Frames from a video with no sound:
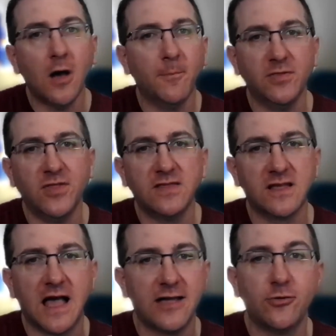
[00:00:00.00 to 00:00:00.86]
But then the
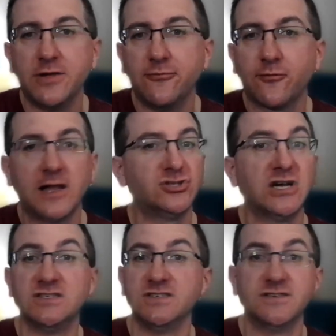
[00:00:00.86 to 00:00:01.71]
Coyote
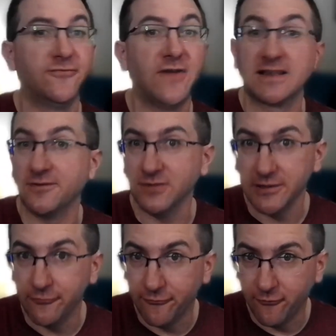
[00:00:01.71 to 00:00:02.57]
franchise is
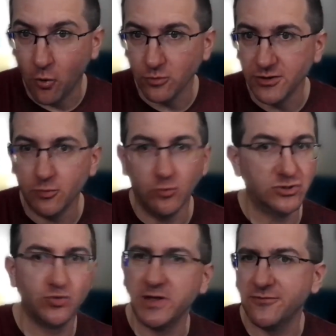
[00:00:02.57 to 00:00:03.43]
effectively folded,
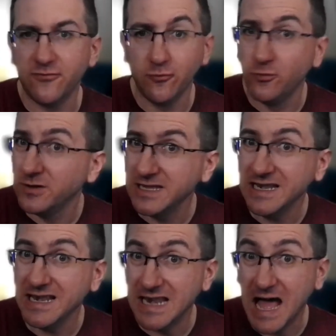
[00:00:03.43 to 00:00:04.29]
which we have really
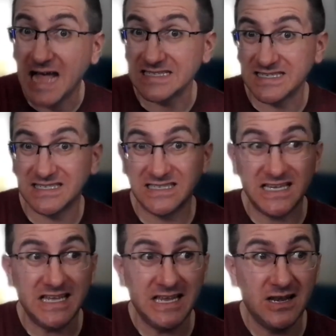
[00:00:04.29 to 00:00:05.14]
not
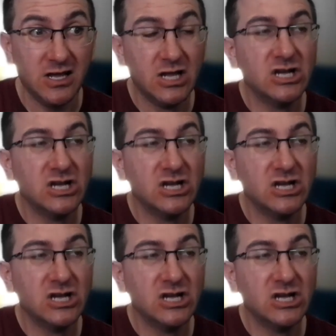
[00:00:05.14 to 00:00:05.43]
seen